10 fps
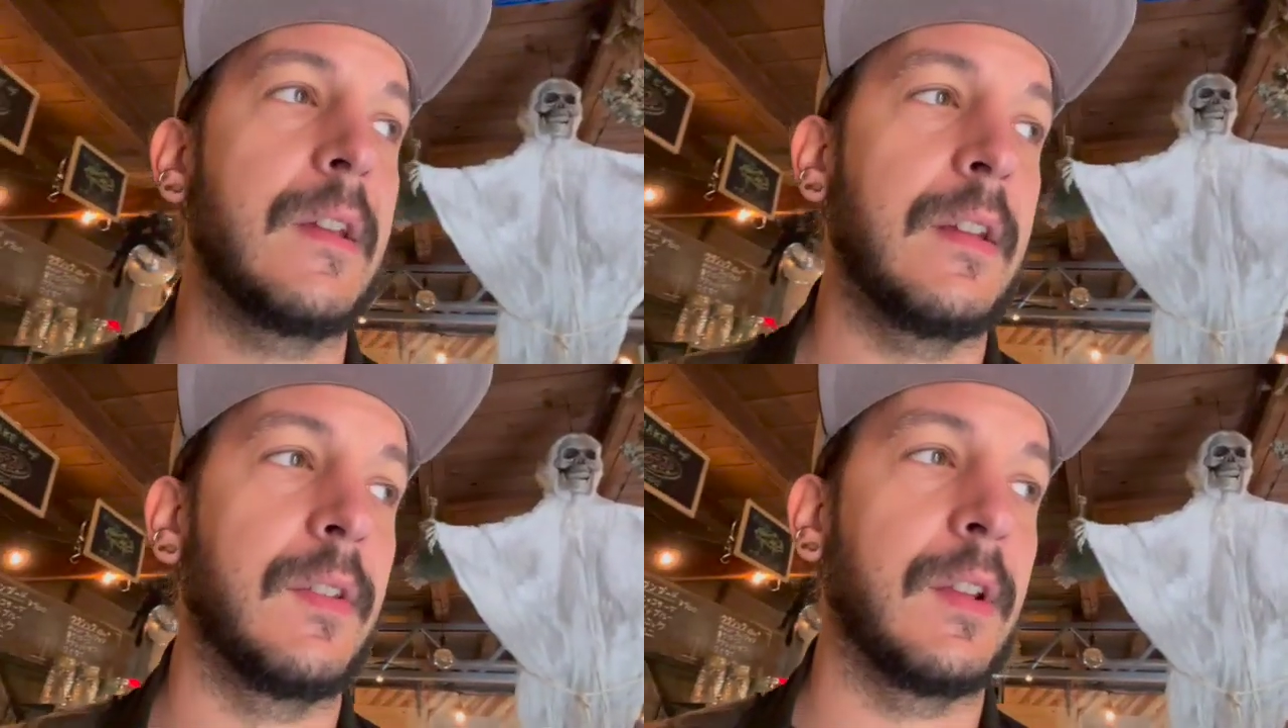
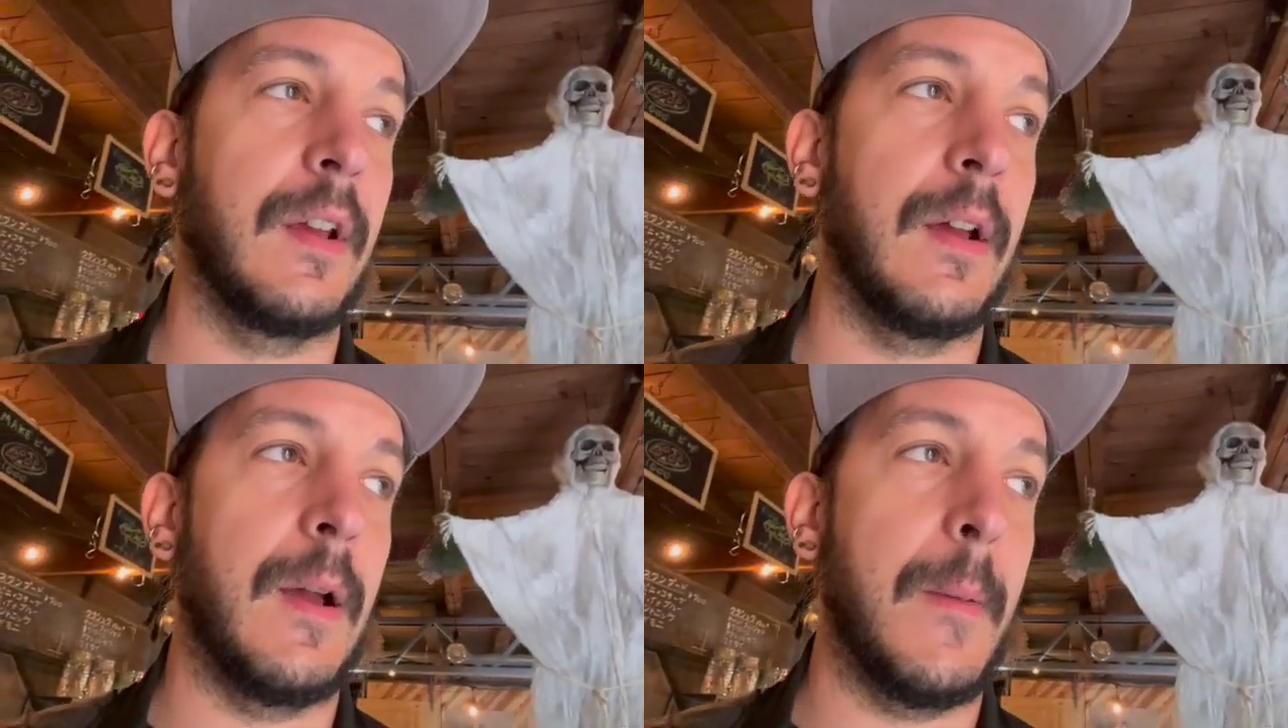is
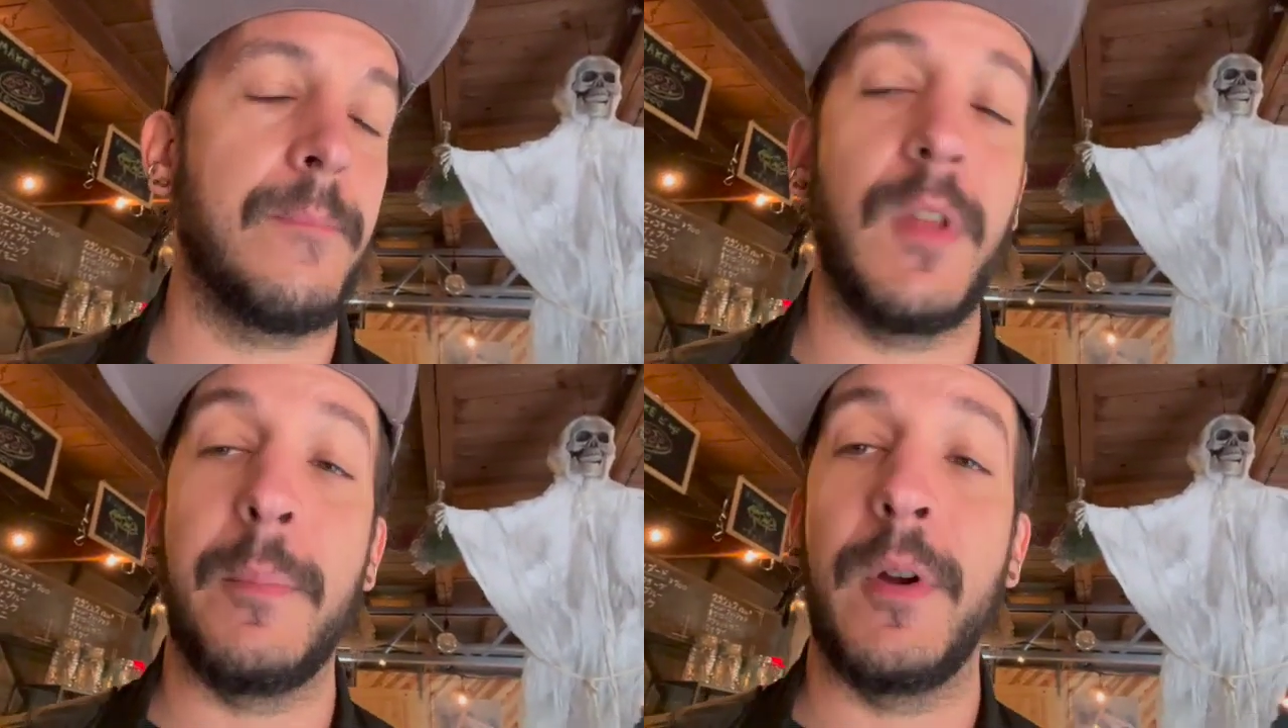
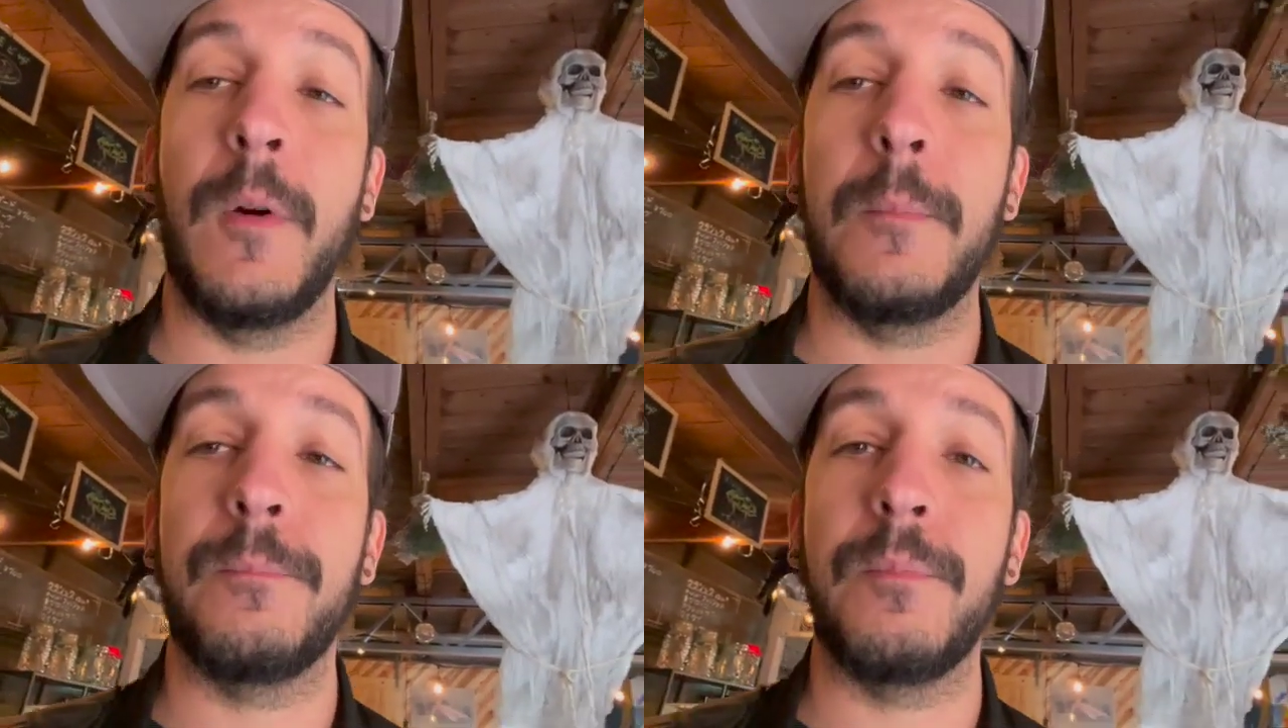
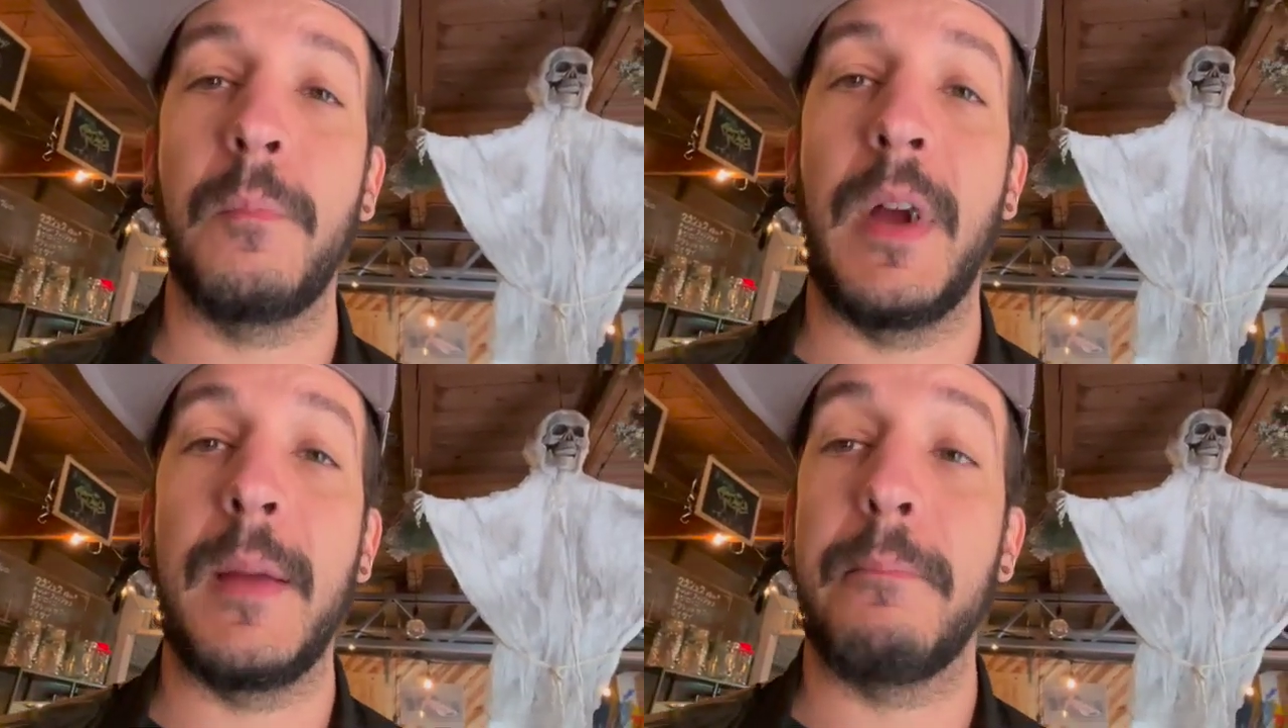about
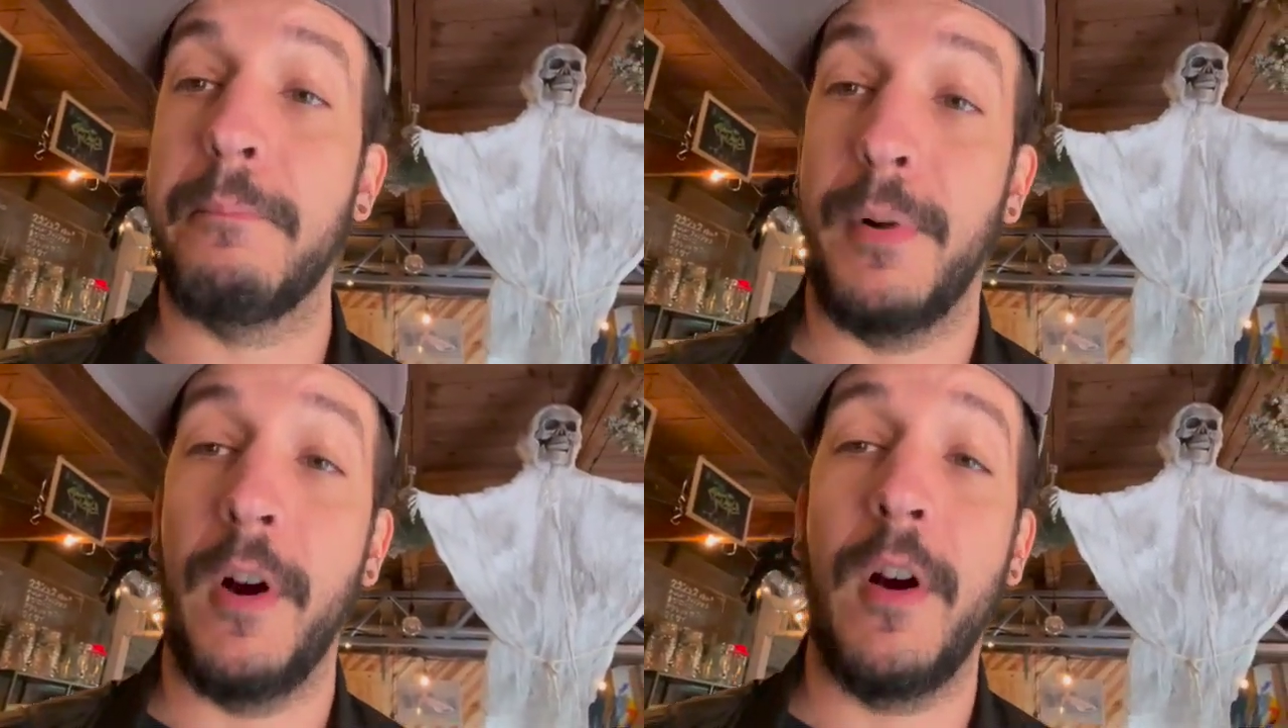my
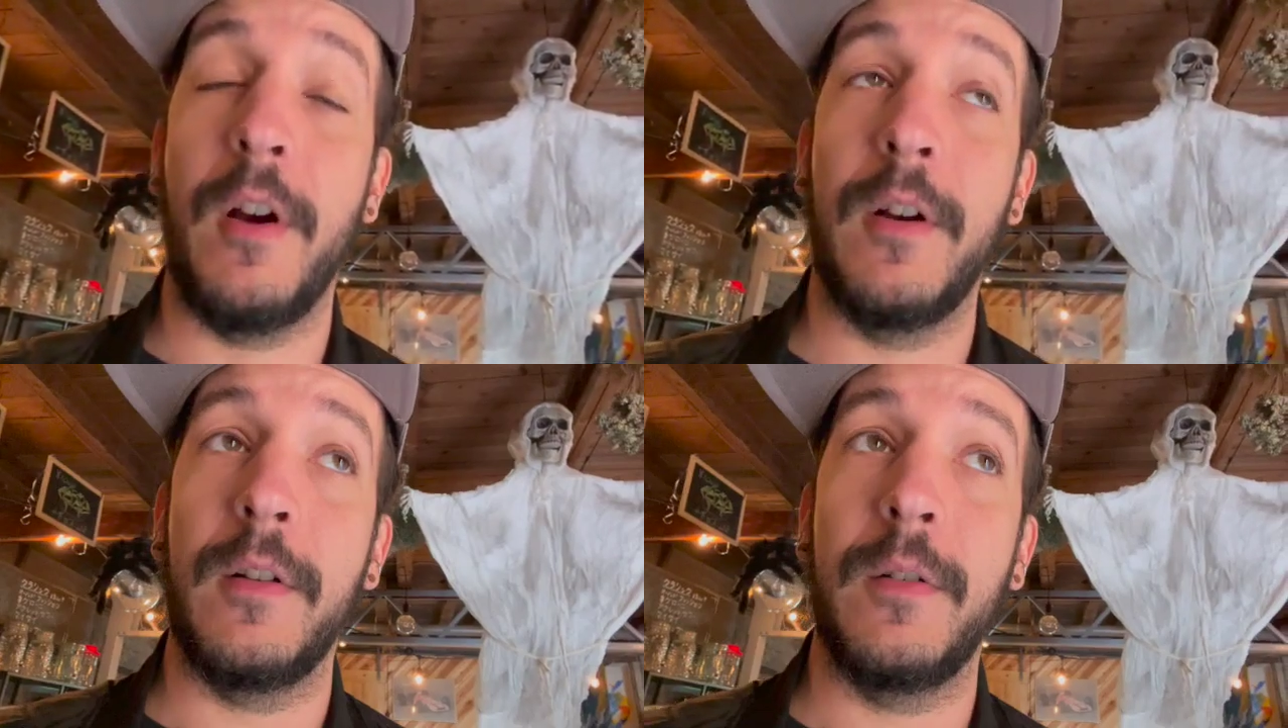
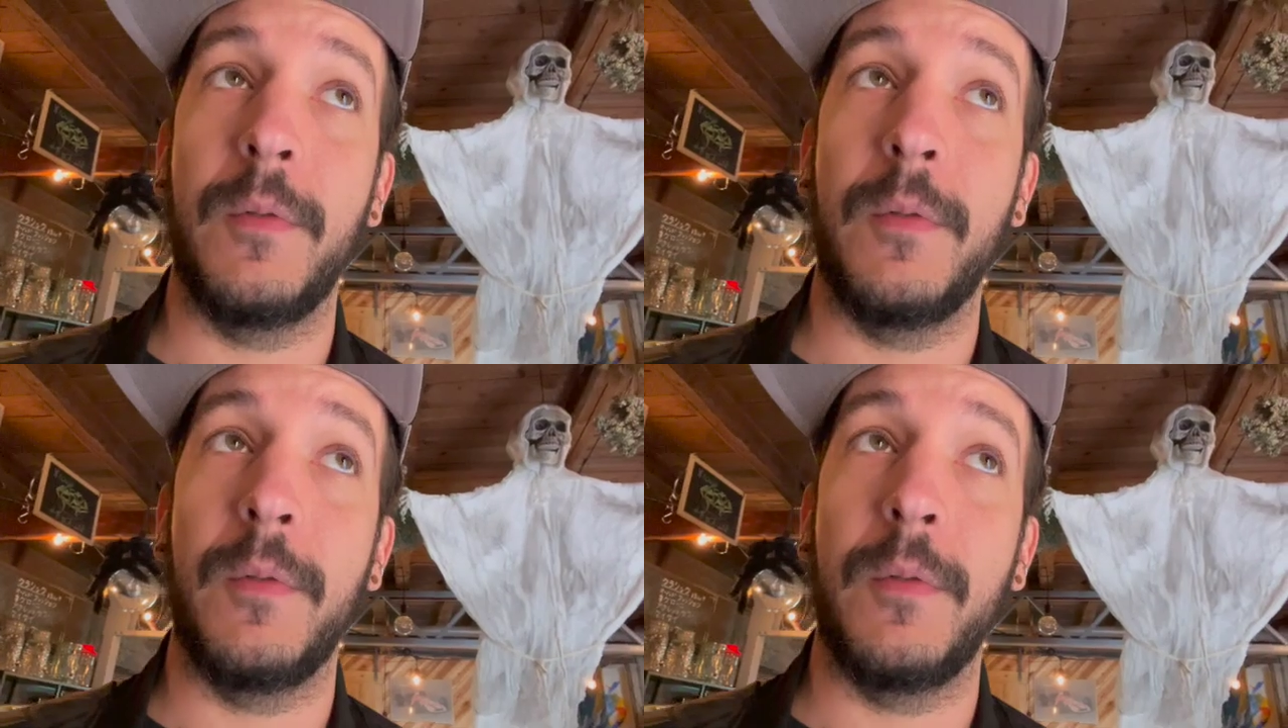bar,